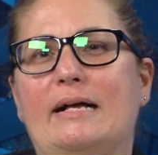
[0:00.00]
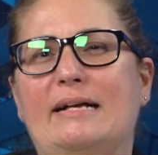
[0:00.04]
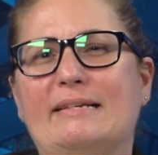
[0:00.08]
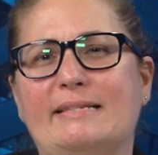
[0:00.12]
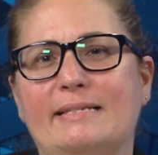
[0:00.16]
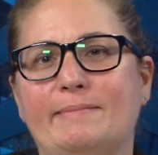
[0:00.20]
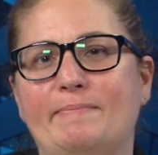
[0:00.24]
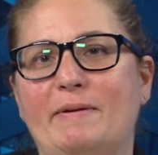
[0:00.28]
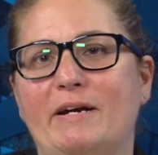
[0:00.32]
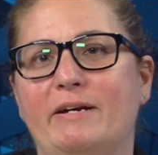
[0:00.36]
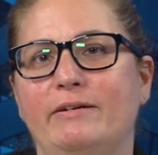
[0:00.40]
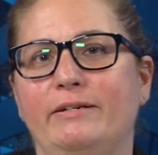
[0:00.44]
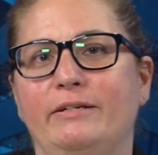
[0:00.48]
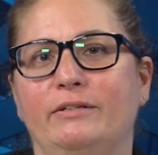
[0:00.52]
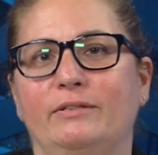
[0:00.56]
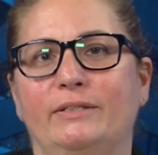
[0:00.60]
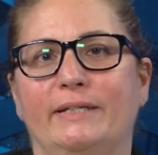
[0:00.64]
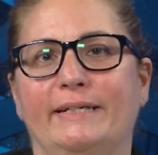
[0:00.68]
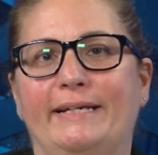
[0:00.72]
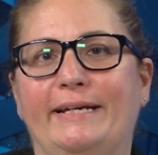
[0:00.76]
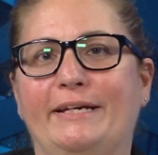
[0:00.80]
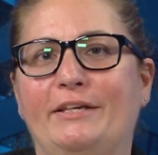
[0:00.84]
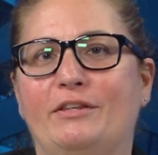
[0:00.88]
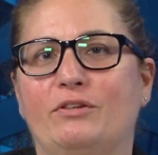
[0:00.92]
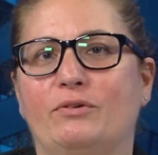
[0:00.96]
I'll spare you
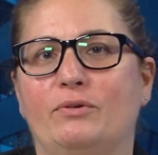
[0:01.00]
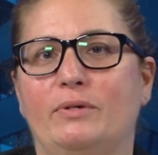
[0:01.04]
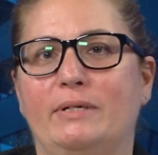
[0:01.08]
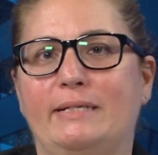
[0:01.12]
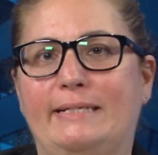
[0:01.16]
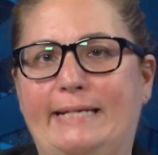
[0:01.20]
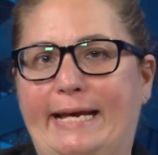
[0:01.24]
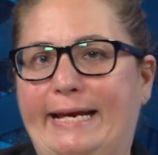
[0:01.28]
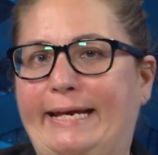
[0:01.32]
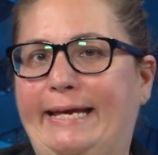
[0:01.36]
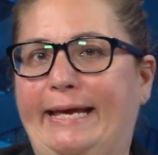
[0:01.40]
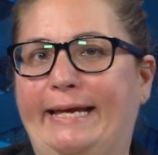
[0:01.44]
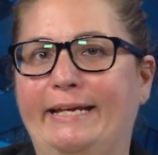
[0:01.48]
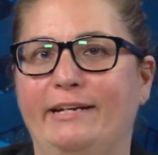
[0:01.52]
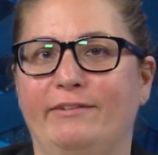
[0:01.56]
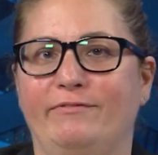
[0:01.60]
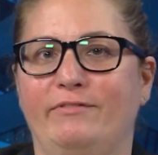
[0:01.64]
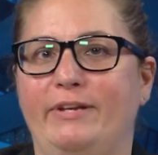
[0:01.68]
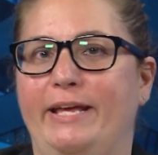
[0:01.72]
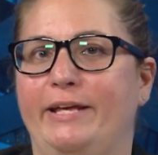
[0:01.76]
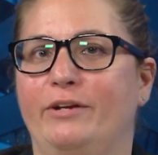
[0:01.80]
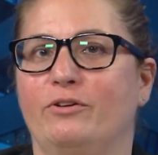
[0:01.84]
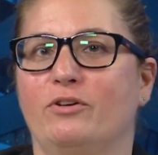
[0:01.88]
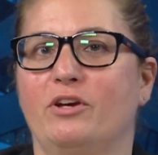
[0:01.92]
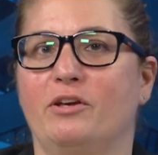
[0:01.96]
looking through a decade of
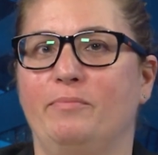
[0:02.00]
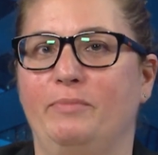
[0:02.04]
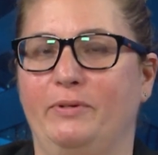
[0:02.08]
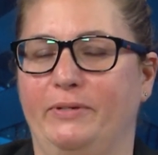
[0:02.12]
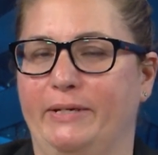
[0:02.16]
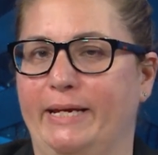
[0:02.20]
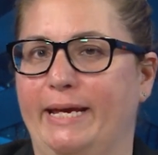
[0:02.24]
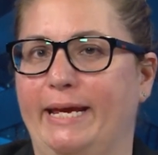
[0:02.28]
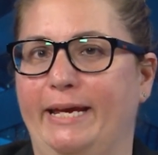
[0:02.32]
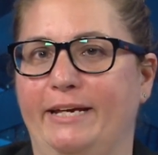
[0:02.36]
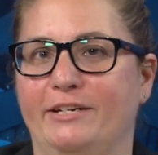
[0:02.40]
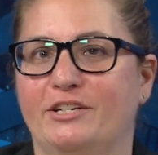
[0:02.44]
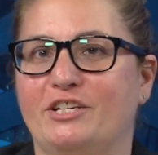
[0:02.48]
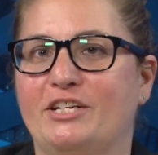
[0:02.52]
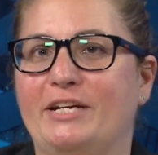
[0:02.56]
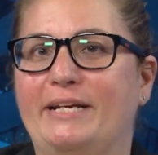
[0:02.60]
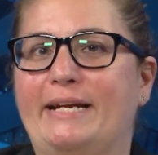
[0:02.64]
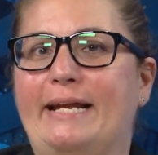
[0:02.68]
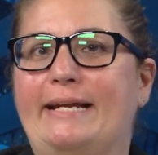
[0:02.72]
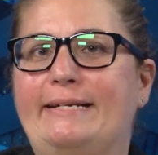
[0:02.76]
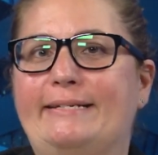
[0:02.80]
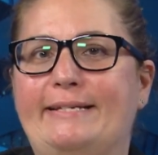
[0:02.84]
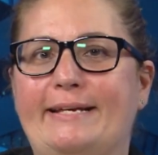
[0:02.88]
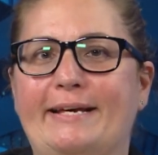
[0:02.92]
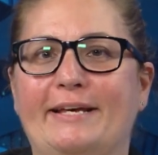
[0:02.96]
NATO communication
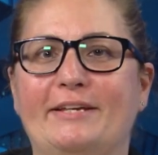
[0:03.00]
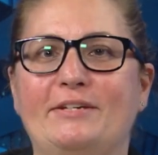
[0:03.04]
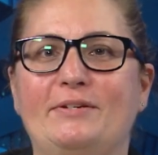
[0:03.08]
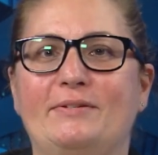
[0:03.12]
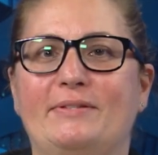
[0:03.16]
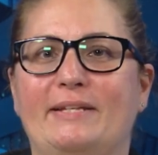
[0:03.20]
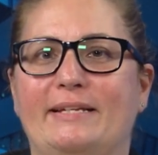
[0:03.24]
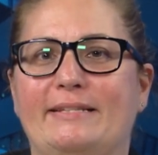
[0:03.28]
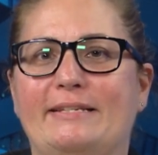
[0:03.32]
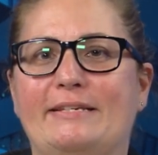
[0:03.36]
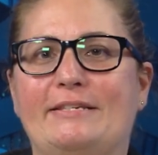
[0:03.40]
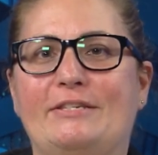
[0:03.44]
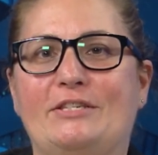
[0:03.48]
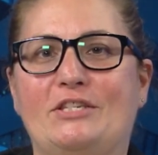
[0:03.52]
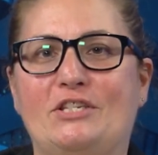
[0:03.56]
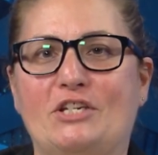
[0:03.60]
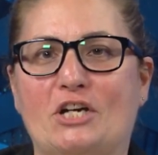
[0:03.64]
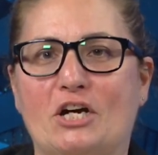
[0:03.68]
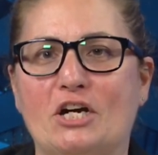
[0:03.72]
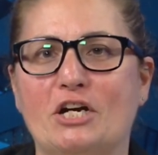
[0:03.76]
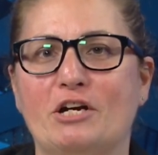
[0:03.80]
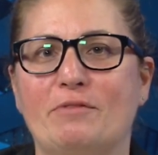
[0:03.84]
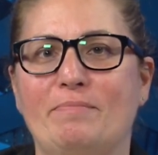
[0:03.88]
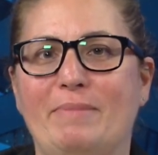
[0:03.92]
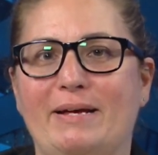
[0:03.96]
and tell you that the
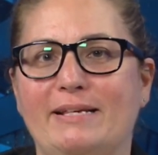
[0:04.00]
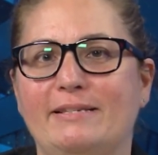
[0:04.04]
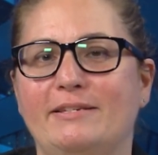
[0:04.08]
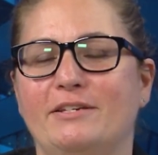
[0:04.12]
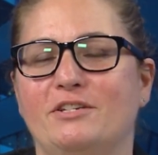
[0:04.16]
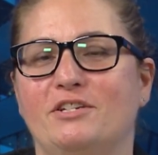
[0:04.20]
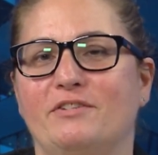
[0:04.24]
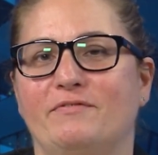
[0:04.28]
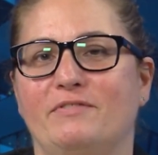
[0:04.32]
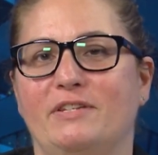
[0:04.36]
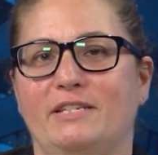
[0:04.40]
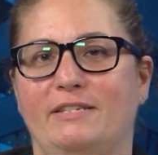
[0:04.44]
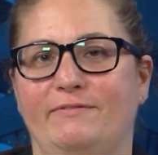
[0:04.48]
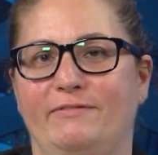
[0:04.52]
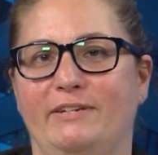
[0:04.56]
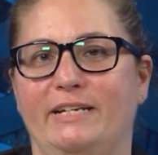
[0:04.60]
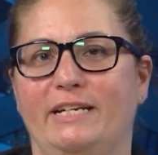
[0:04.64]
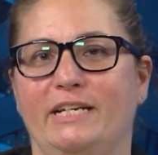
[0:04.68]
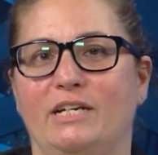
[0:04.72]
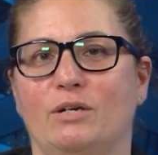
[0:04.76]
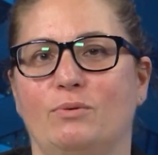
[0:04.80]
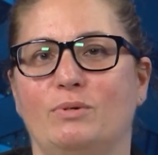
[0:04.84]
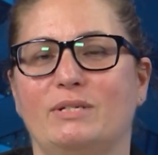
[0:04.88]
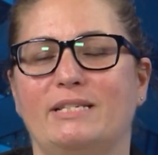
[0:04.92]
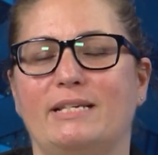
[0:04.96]
stark message of this
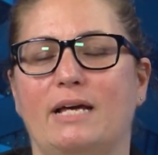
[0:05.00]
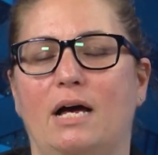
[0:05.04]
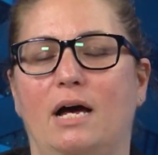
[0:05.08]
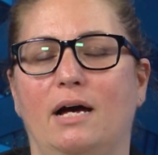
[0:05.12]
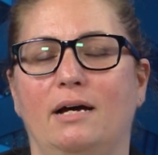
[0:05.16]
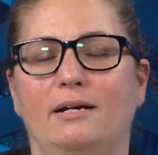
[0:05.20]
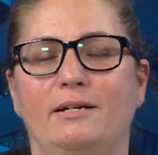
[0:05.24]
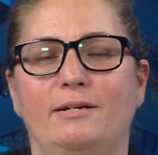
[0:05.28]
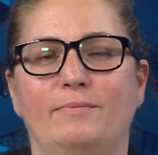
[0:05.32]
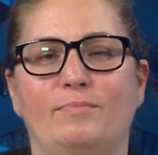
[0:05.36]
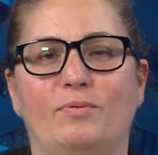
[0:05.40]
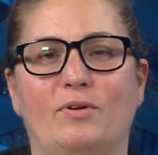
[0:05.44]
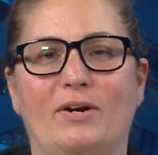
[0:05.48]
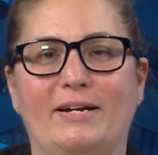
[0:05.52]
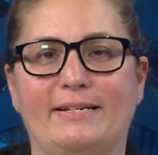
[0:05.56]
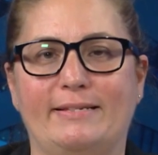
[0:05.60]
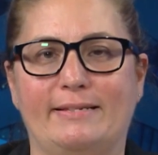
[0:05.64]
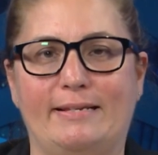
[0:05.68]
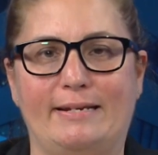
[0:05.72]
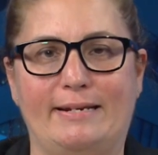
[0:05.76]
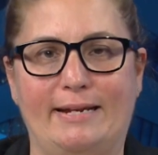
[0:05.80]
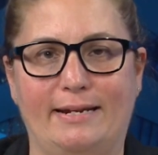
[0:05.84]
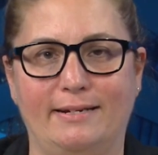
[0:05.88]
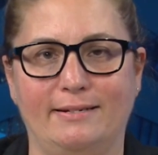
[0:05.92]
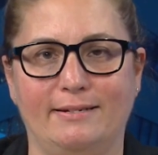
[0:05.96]
video was
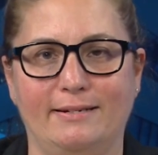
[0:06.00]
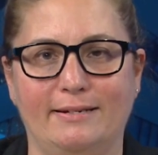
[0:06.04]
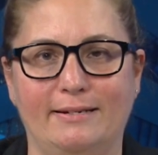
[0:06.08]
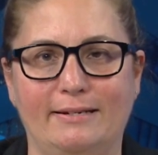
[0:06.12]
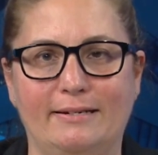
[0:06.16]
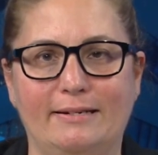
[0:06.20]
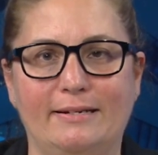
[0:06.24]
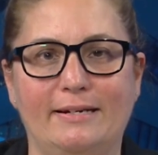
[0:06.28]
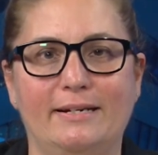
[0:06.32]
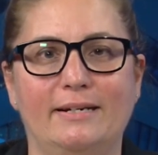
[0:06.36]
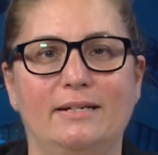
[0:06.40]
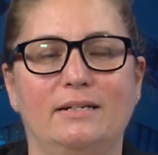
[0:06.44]
unprecedented.